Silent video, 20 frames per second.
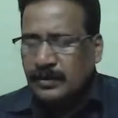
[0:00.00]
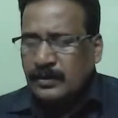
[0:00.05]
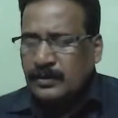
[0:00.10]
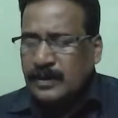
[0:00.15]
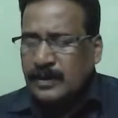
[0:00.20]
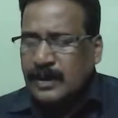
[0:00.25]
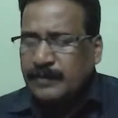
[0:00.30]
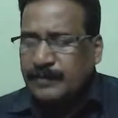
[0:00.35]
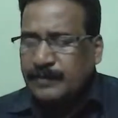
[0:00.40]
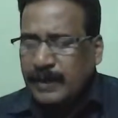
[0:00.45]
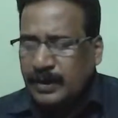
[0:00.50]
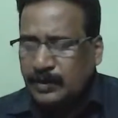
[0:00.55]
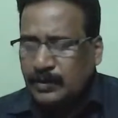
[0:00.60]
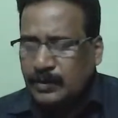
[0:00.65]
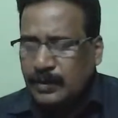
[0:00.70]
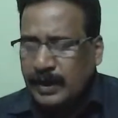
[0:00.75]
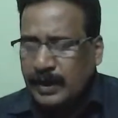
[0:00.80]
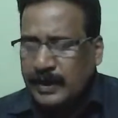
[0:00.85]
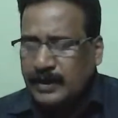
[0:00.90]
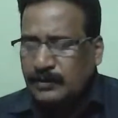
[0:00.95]
That value
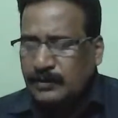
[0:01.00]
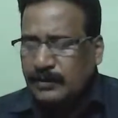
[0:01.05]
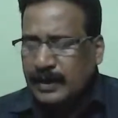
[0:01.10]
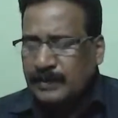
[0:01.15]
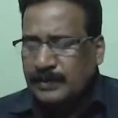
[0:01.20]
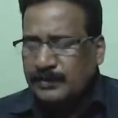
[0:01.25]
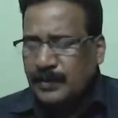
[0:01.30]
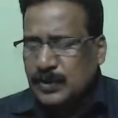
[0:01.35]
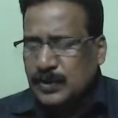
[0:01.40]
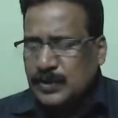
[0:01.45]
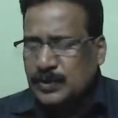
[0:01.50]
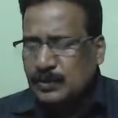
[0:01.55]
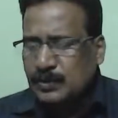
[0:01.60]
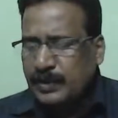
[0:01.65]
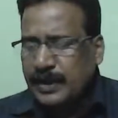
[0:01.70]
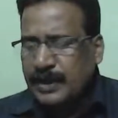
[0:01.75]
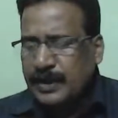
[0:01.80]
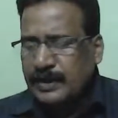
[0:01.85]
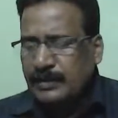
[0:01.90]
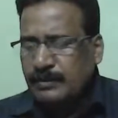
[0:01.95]
you write 1 plus
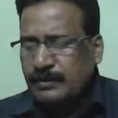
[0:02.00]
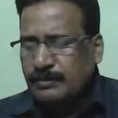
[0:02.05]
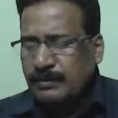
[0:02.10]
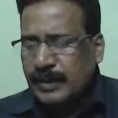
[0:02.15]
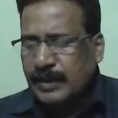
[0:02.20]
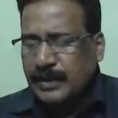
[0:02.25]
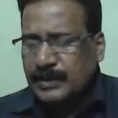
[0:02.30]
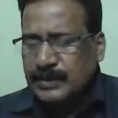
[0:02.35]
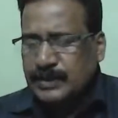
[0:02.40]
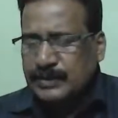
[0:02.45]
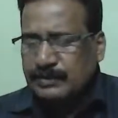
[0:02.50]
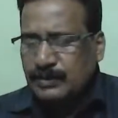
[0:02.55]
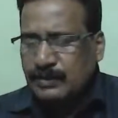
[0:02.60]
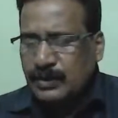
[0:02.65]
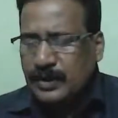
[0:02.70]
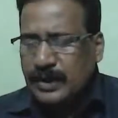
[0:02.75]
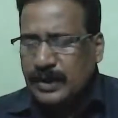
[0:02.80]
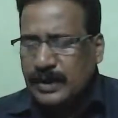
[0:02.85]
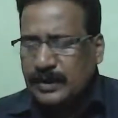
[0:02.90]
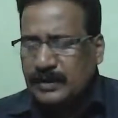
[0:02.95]
2n minus
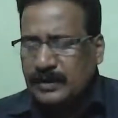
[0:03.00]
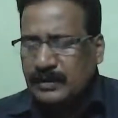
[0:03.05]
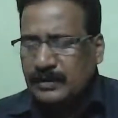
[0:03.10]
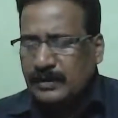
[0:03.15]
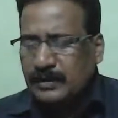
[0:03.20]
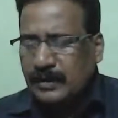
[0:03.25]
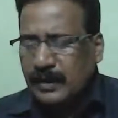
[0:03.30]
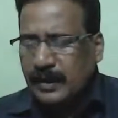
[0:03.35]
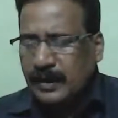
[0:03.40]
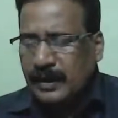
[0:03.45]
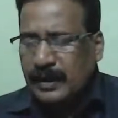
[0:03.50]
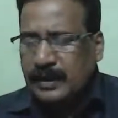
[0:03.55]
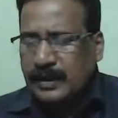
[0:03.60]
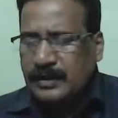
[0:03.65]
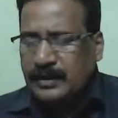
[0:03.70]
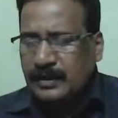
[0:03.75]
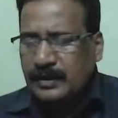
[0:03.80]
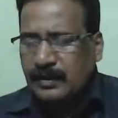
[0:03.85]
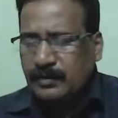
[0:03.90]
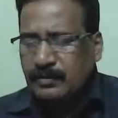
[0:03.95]
4n,
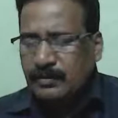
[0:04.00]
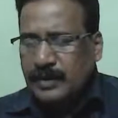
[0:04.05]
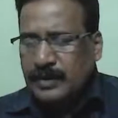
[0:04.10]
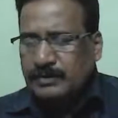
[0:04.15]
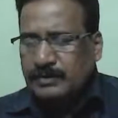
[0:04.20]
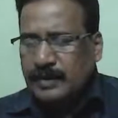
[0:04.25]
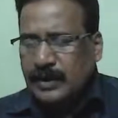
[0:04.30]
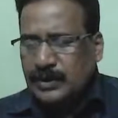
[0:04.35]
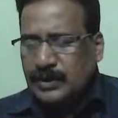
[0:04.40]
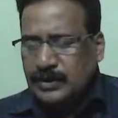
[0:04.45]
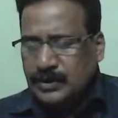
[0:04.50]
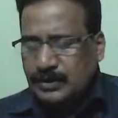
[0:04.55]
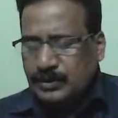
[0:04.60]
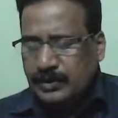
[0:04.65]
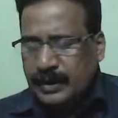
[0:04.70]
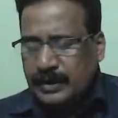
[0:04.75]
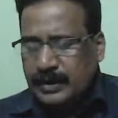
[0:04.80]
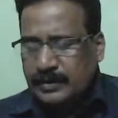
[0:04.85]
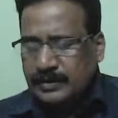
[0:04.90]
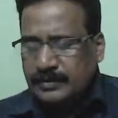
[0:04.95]
n 1 minus
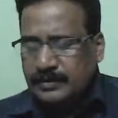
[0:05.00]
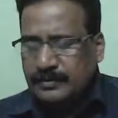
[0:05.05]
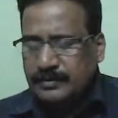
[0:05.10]
2n.